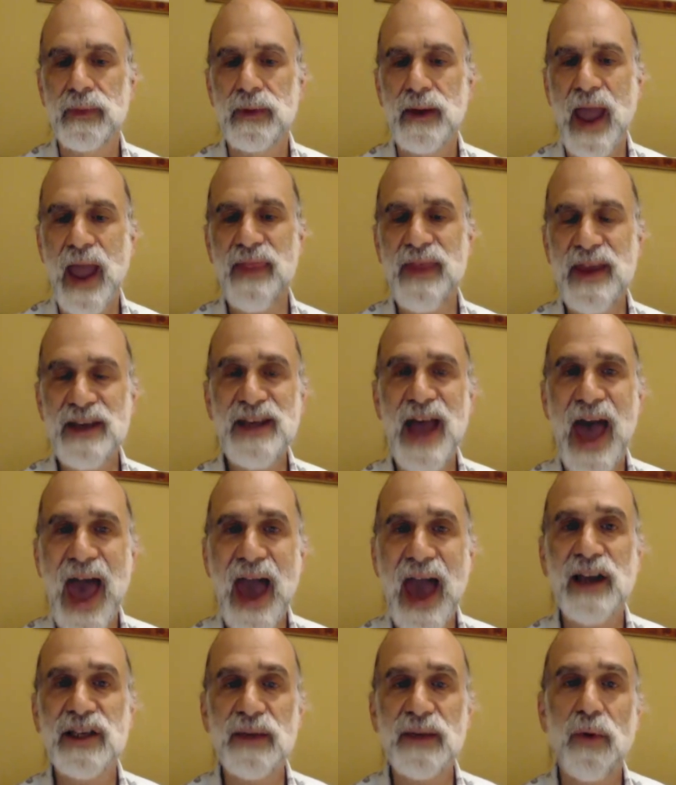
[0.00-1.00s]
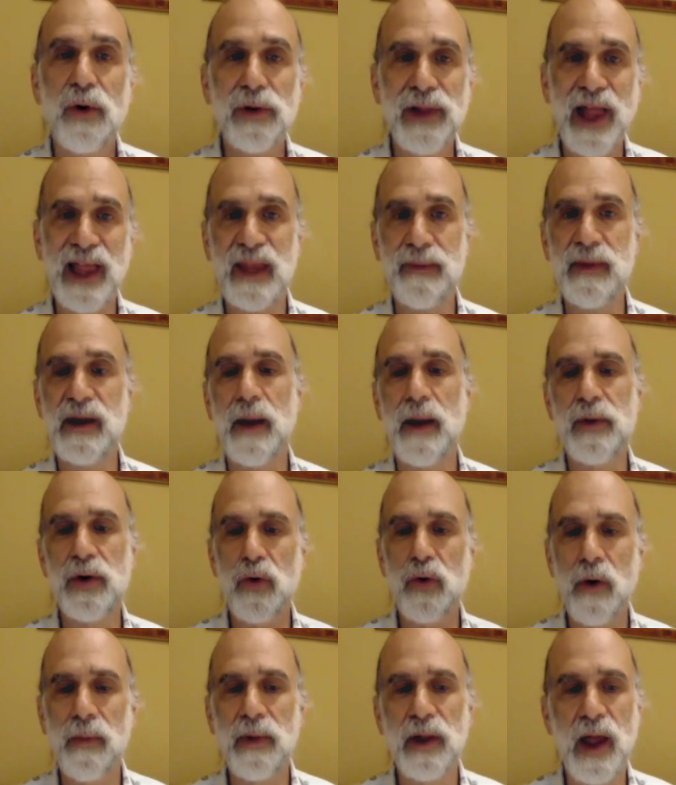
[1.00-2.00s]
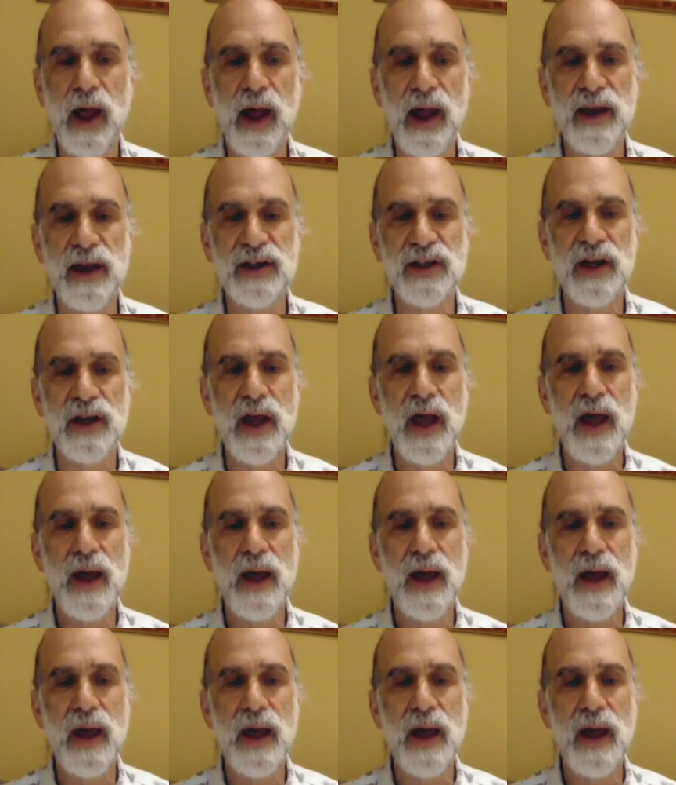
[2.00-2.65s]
And these hacks are more likely to become normalized